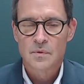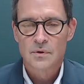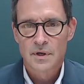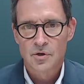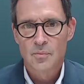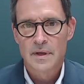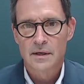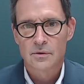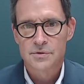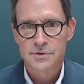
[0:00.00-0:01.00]
critical
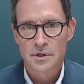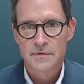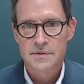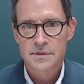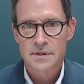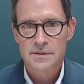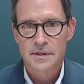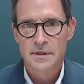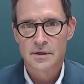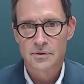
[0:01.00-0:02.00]
medical services
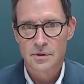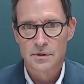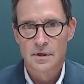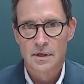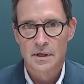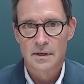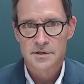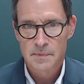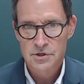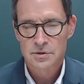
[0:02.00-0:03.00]
and other
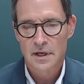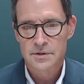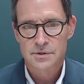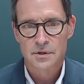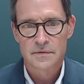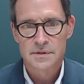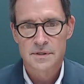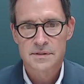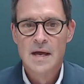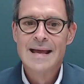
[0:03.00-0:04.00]
specialized
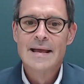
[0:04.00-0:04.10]
services